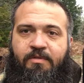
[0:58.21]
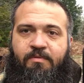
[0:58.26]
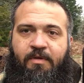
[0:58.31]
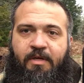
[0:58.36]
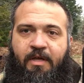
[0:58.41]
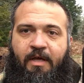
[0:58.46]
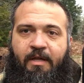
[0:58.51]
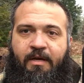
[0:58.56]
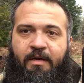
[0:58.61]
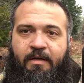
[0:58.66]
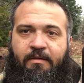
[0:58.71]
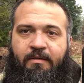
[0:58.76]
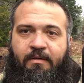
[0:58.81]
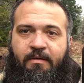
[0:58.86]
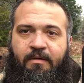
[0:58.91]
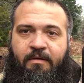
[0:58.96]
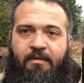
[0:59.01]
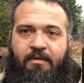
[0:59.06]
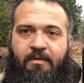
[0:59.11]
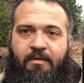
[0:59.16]
We got it
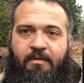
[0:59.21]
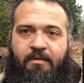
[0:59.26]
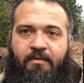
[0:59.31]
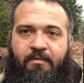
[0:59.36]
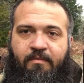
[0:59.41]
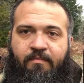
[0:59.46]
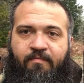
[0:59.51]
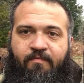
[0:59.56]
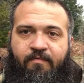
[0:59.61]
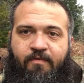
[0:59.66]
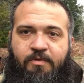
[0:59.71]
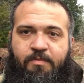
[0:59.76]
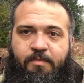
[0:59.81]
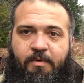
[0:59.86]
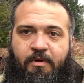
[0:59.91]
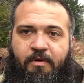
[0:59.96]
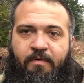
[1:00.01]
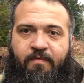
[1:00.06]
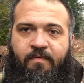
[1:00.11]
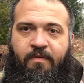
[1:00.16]
first
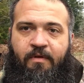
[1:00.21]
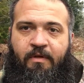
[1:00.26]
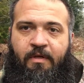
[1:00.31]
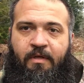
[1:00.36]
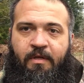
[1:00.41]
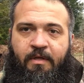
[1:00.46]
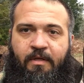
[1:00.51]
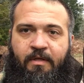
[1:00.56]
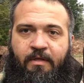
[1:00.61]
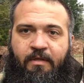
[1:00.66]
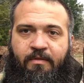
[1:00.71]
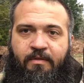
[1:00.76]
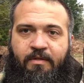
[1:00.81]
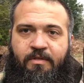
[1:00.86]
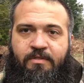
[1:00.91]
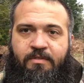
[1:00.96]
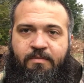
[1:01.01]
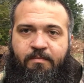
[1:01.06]
part of this